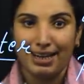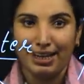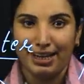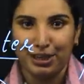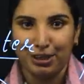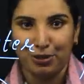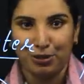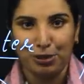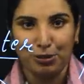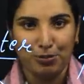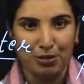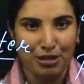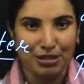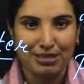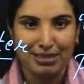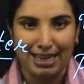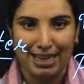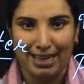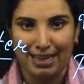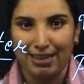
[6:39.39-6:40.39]
We will put a charade
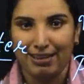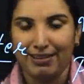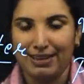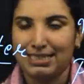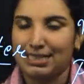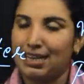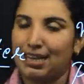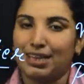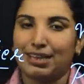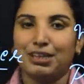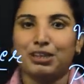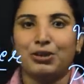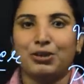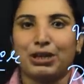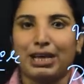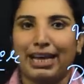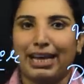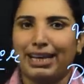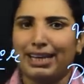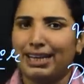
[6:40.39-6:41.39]
scale in a
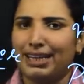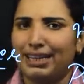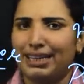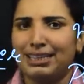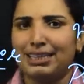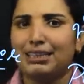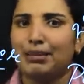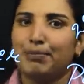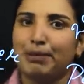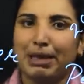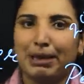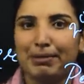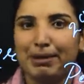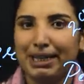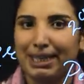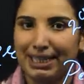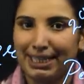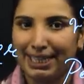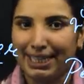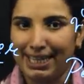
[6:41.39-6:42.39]

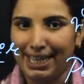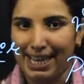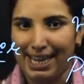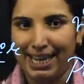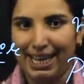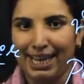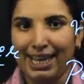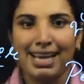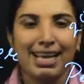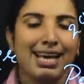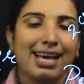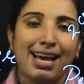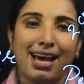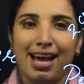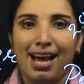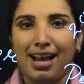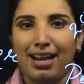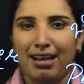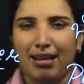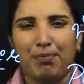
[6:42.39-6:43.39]
perimeter. We
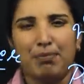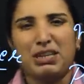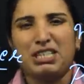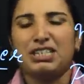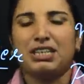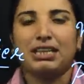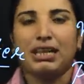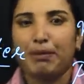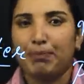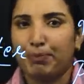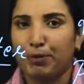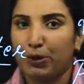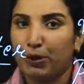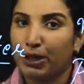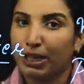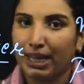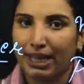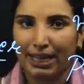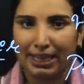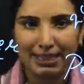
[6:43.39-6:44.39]
will put a
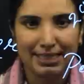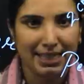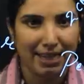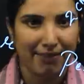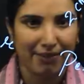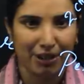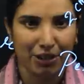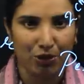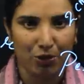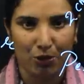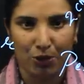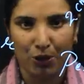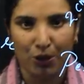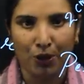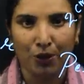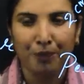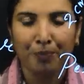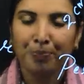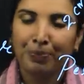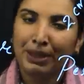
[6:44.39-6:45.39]
poly character in a nondo.
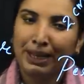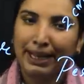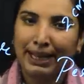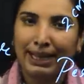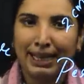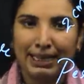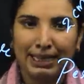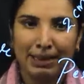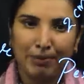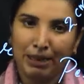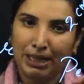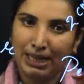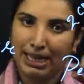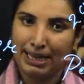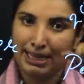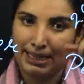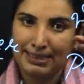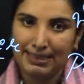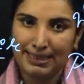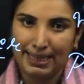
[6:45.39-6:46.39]
We will put a
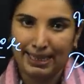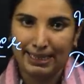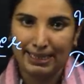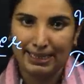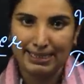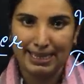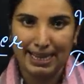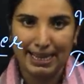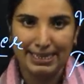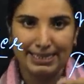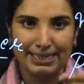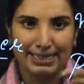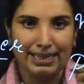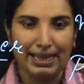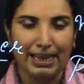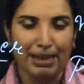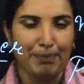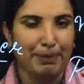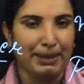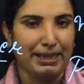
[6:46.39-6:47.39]
character in a tight
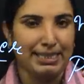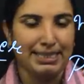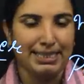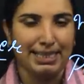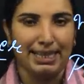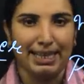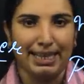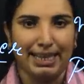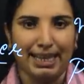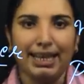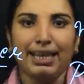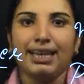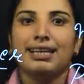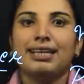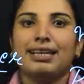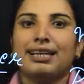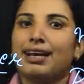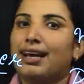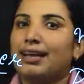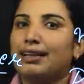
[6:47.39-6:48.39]
pitchy.
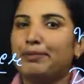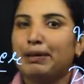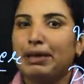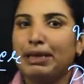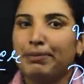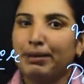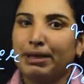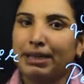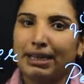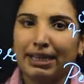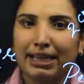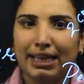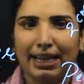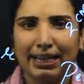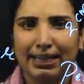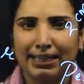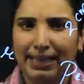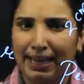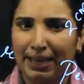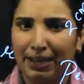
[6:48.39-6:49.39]
That perimeter
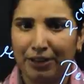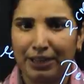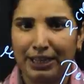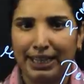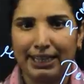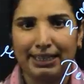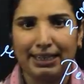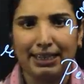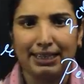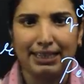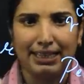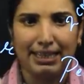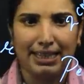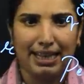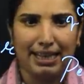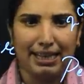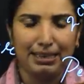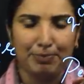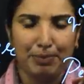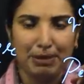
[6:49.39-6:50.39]
character in a kitten.
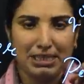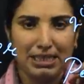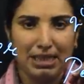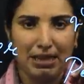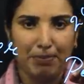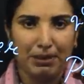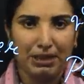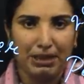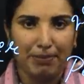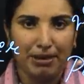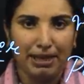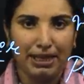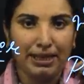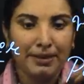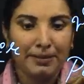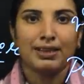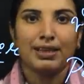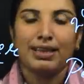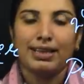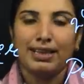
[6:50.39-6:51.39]
Now we will put a
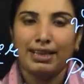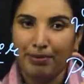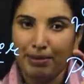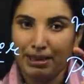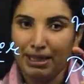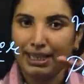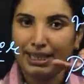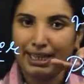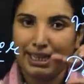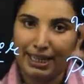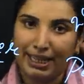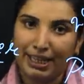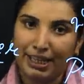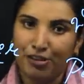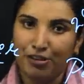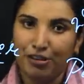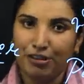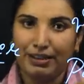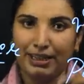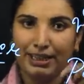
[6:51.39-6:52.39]
caraki
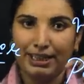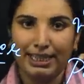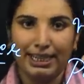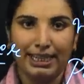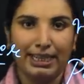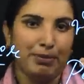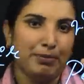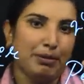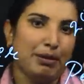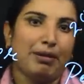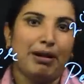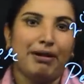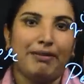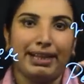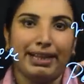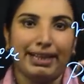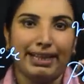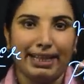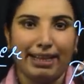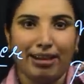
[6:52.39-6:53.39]

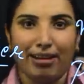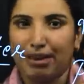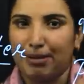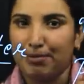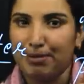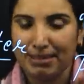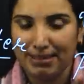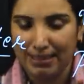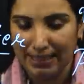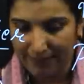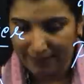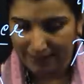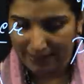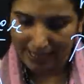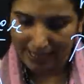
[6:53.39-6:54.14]
in a mistake.